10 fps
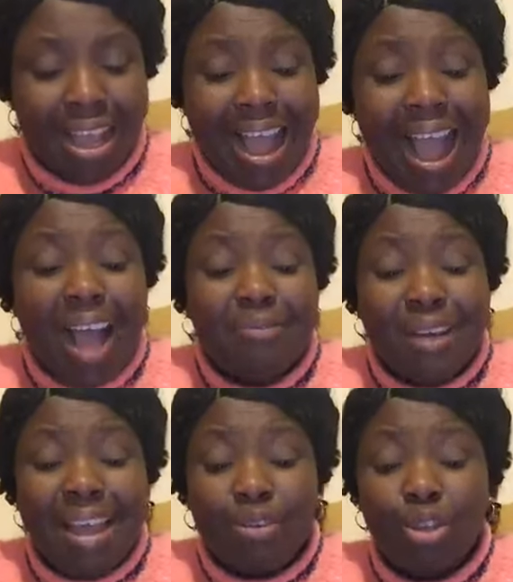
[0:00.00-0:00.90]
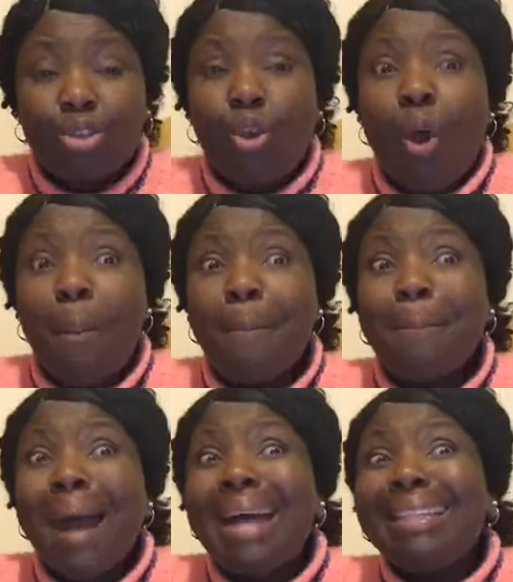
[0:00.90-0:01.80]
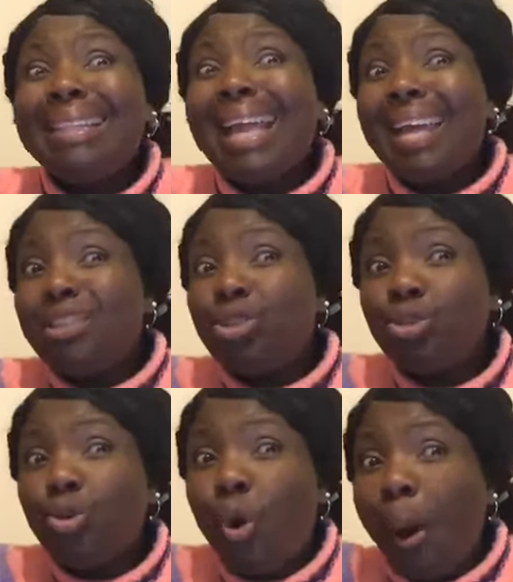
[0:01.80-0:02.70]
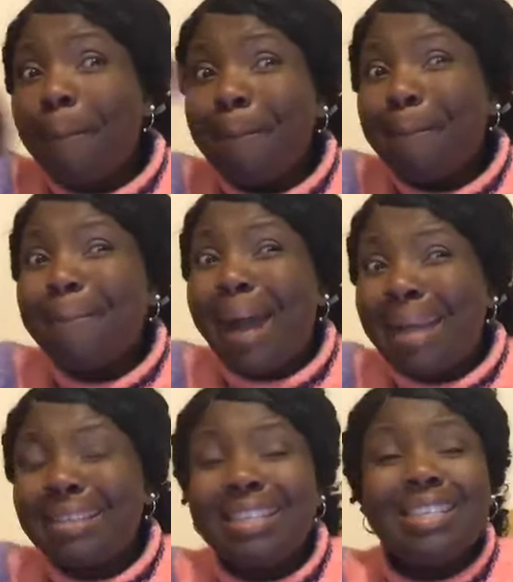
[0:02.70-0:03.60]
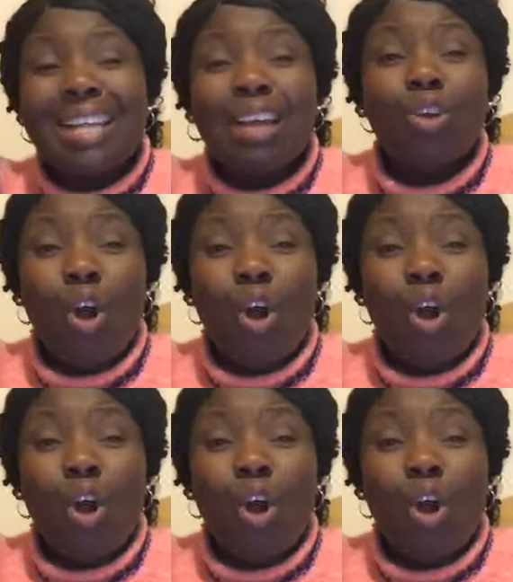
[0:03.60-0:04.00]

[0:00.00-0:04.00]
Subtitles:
Have I not commanded you? Command is an